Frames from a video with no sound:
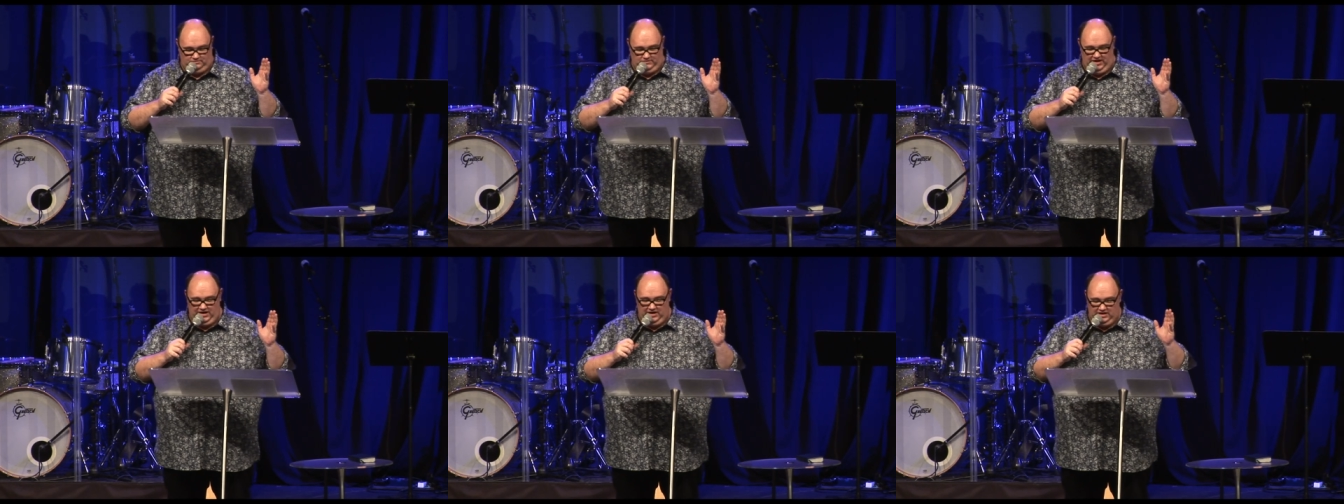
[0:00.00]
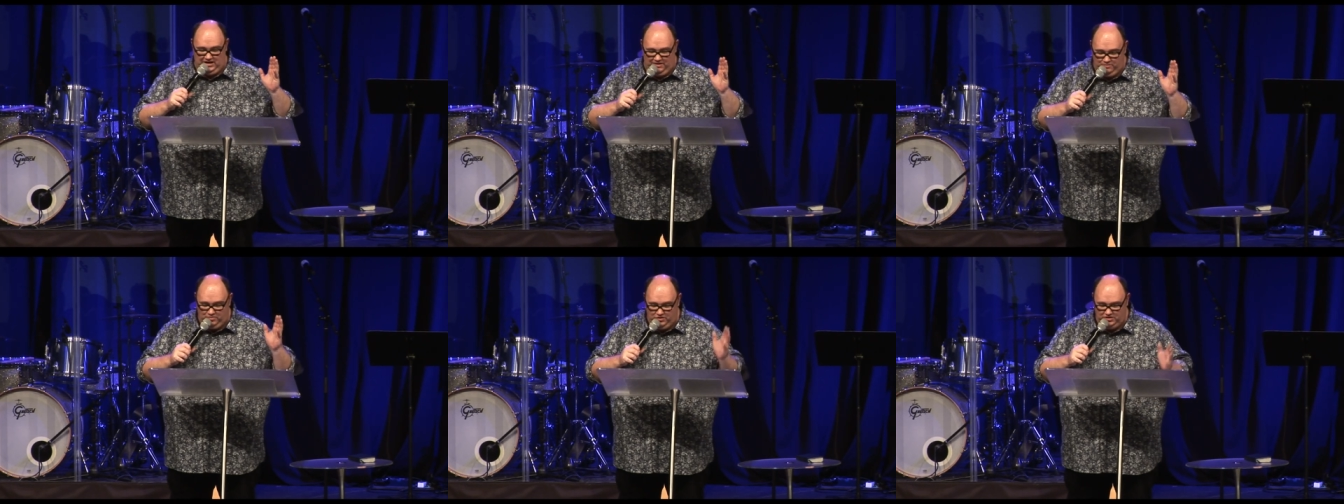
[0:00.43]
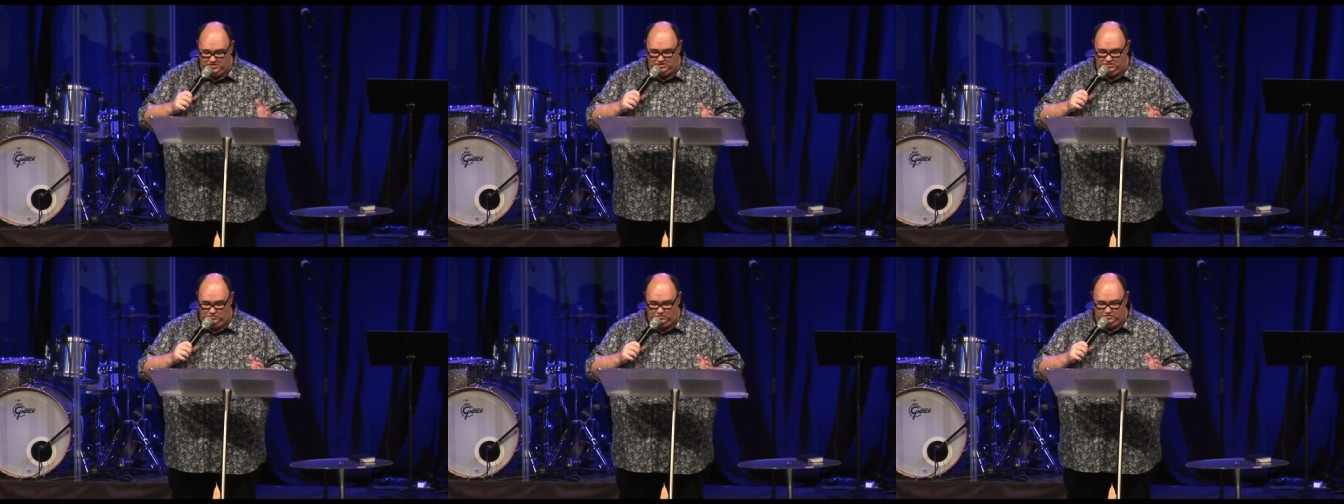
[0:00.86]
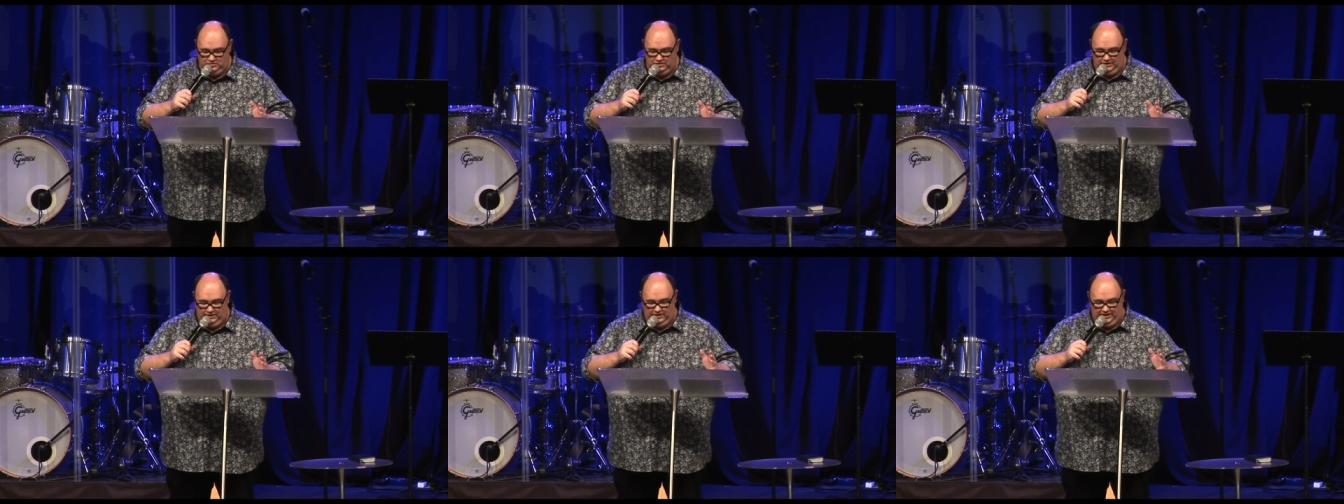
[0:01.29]
He didn't get personal.
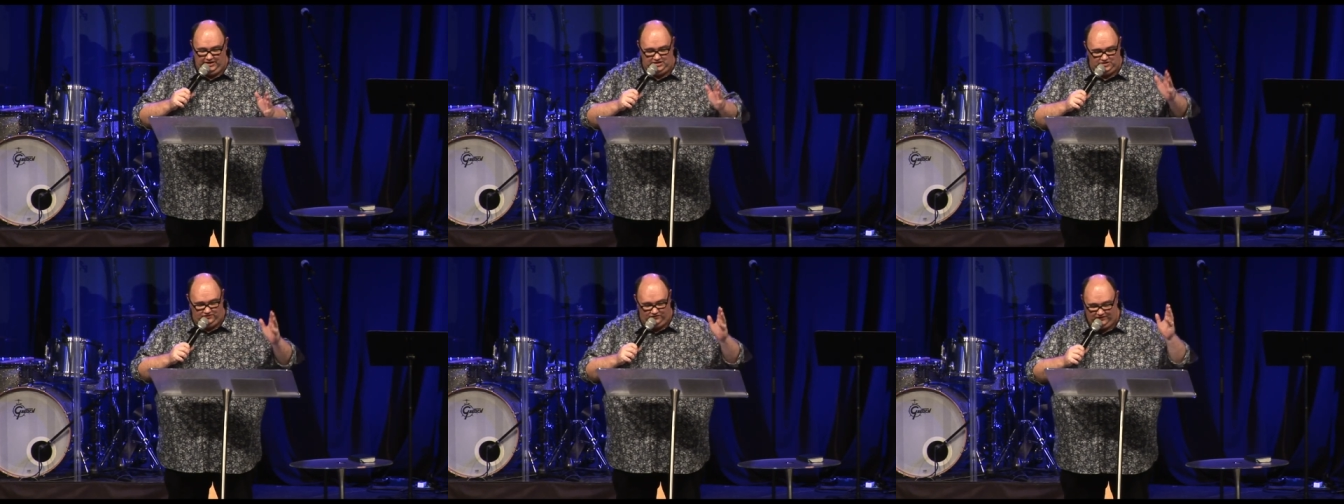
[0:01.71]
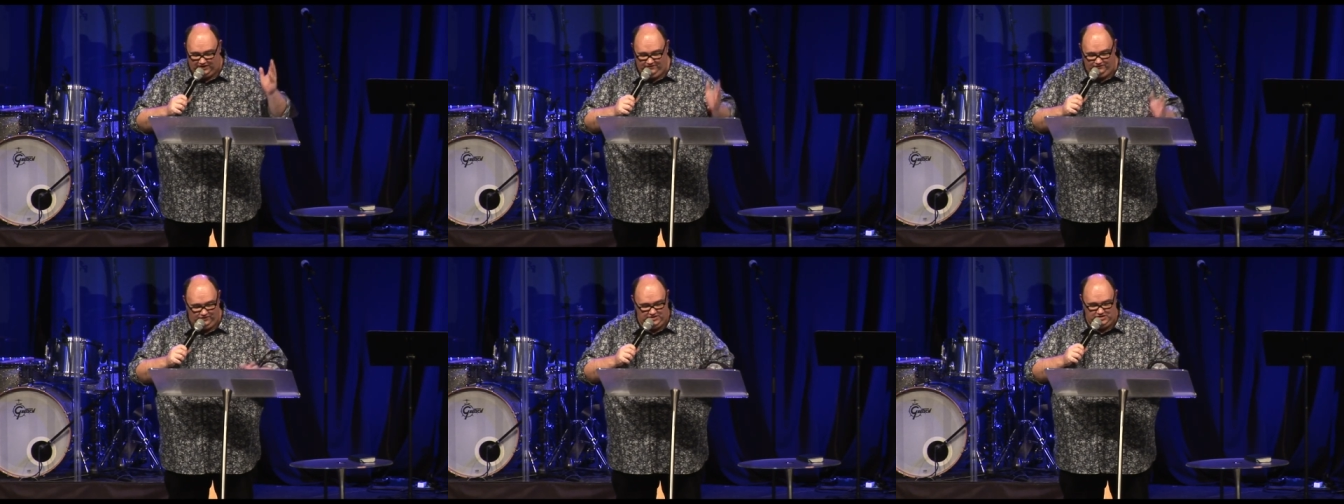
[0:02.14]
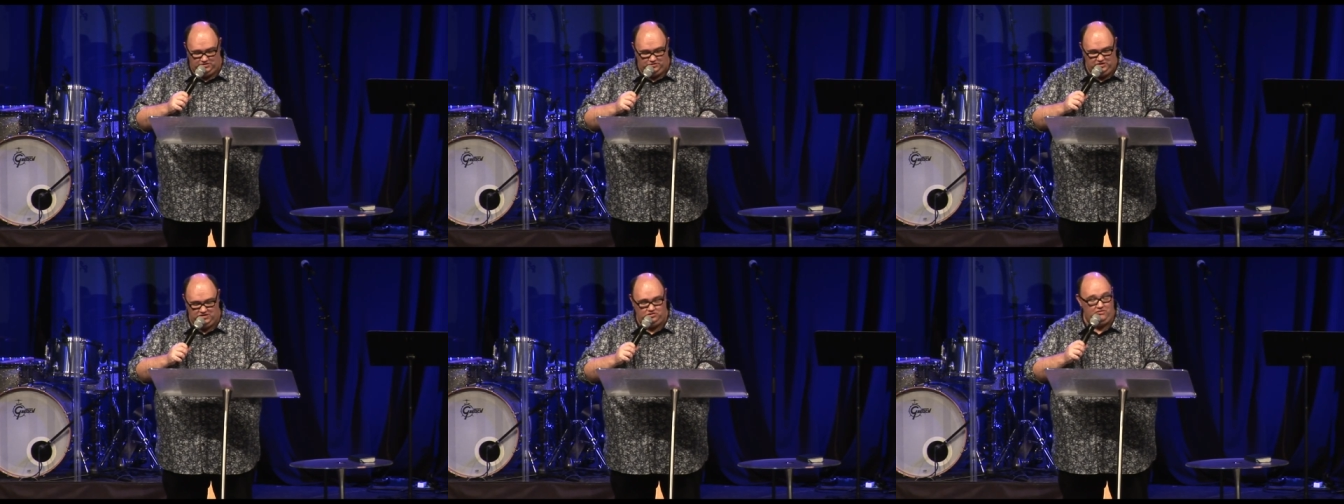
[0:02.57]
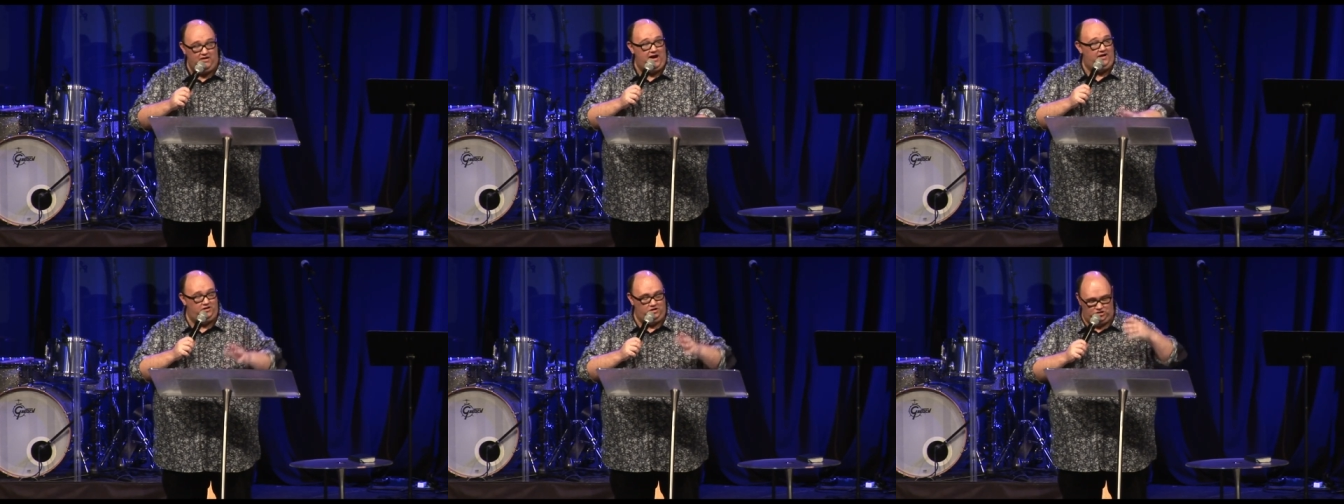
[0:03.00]
He just faithfully stood his
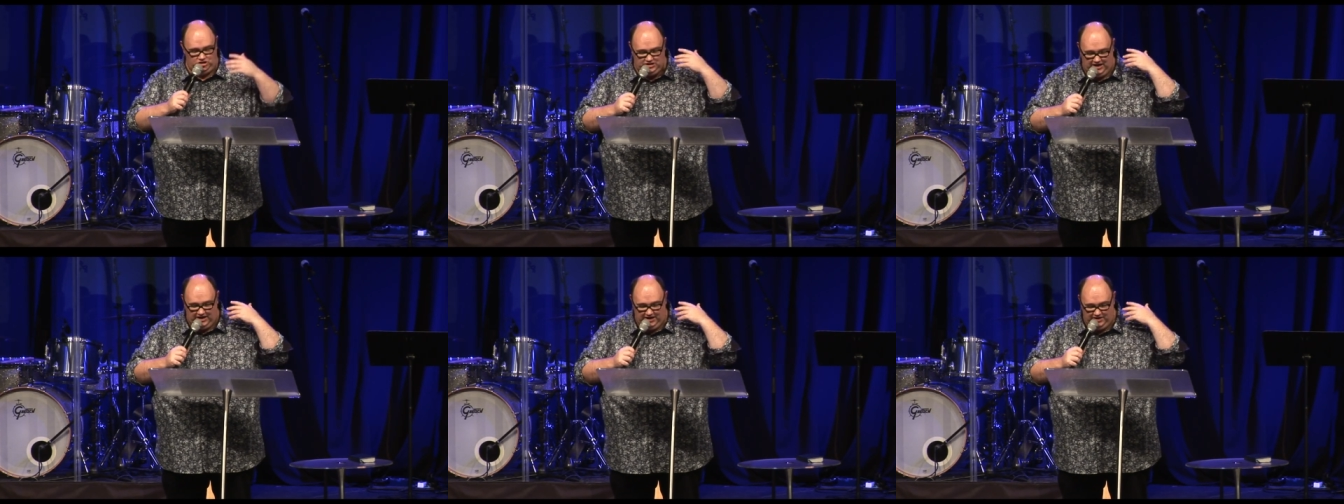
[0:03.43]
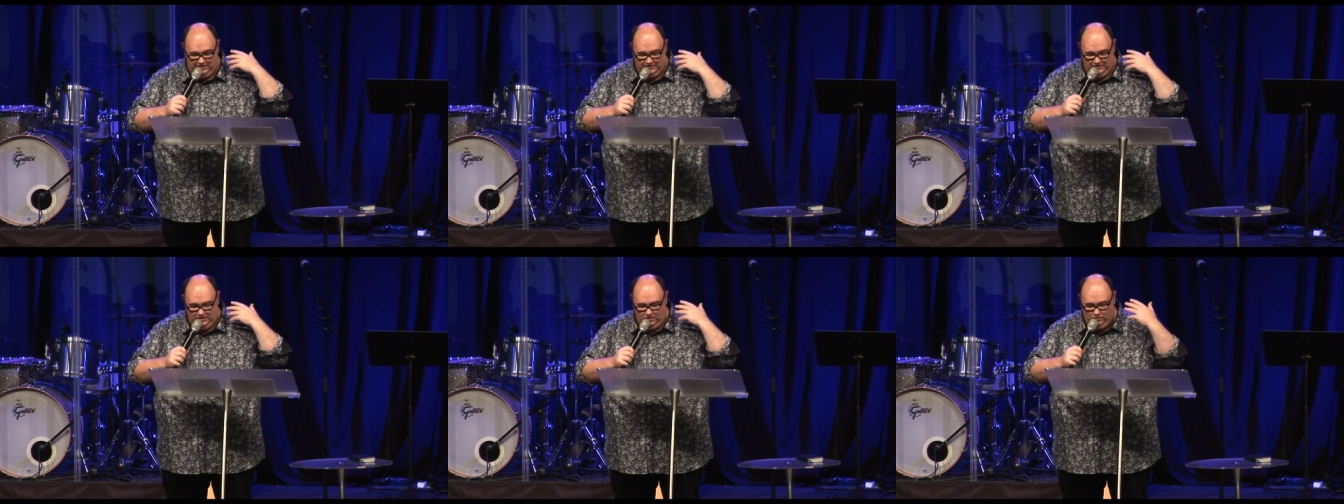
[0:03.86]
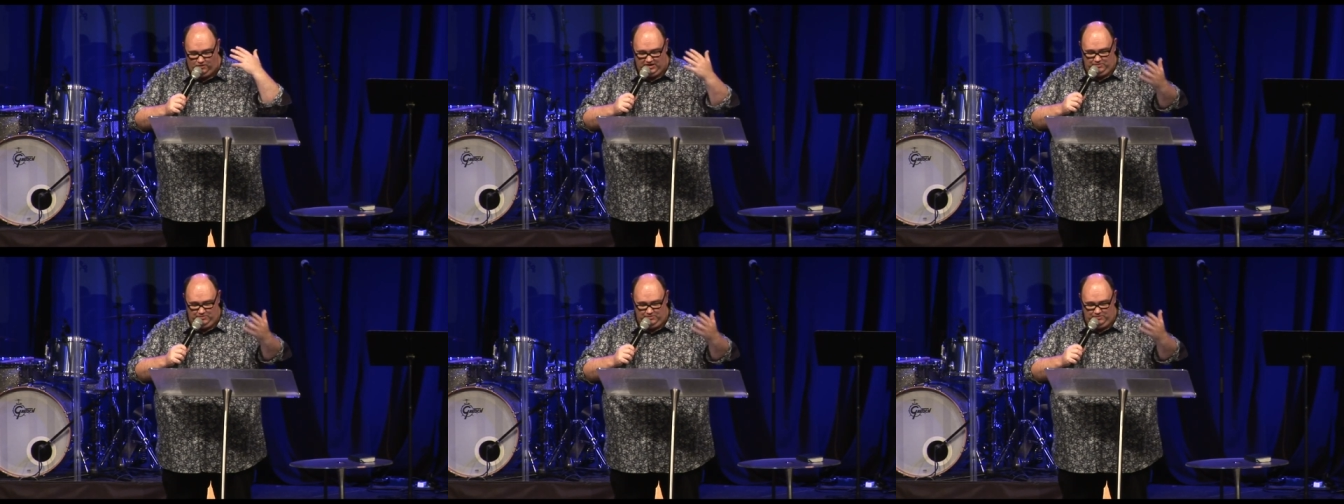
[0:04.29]
ground and shared what he